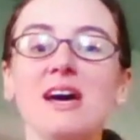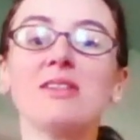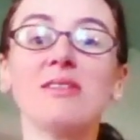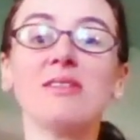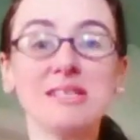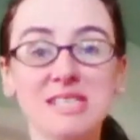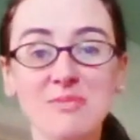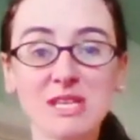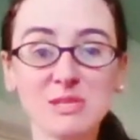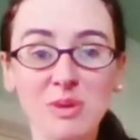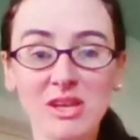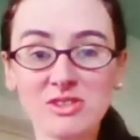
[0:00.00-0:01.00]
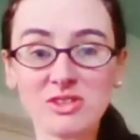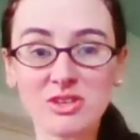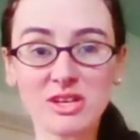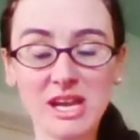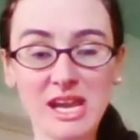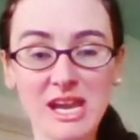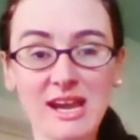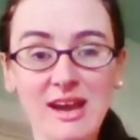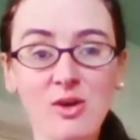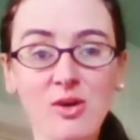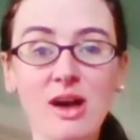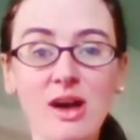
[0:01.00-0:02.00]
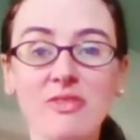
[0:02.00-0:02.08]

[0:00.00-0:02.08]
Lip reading: last time they sponsored a hangout,